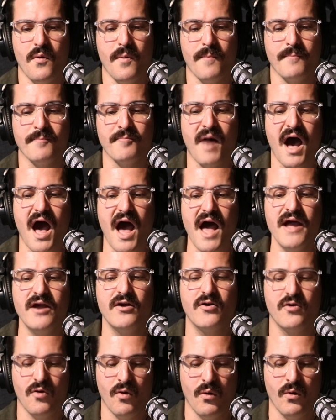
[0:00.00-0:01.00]
my
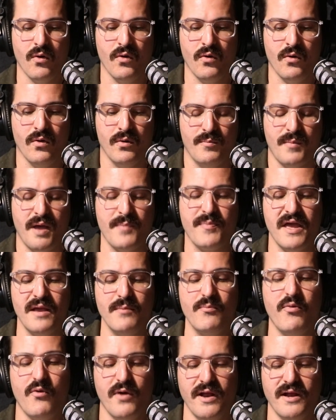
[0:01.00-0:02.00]

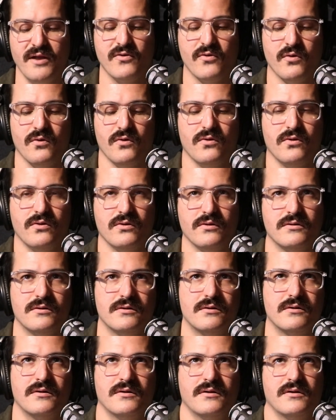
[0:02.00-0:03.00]
pinpointed goal
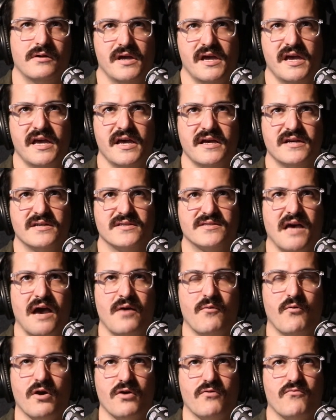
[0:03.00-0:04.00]
is I
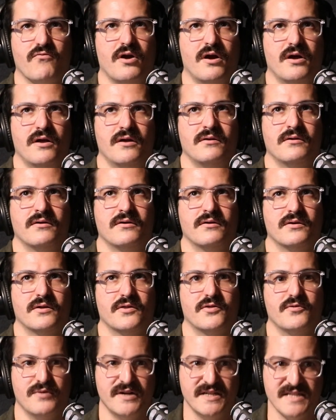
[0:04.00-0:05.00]
want to run
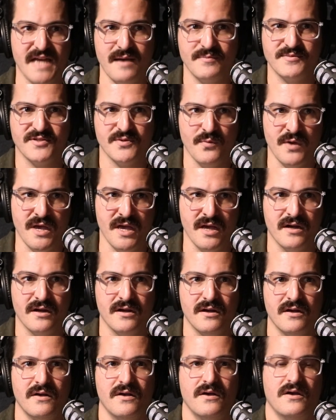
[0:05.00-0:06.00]
3 times a week,
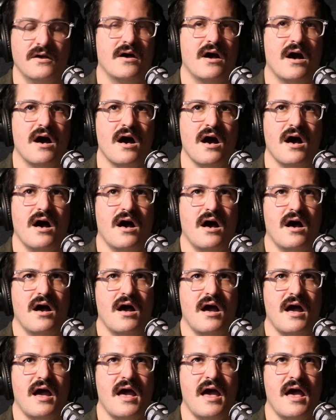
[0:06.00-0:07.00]

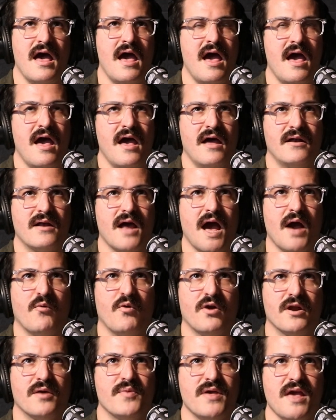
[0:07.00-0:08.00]
and I want
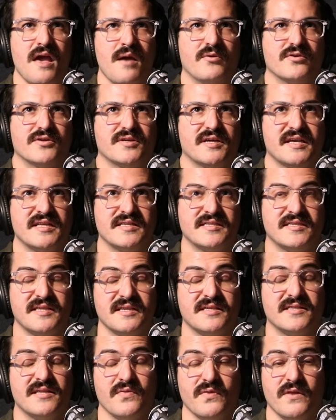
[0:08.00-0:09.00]
to be able to
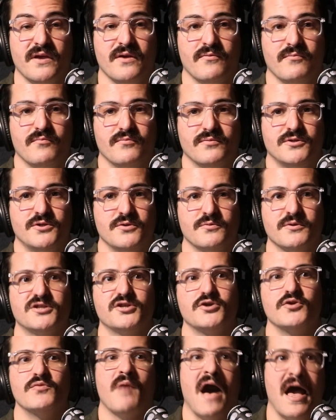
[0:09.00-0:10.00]
consistently do a
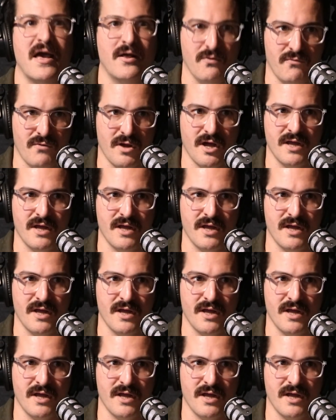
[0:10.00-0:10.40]
2-mile run.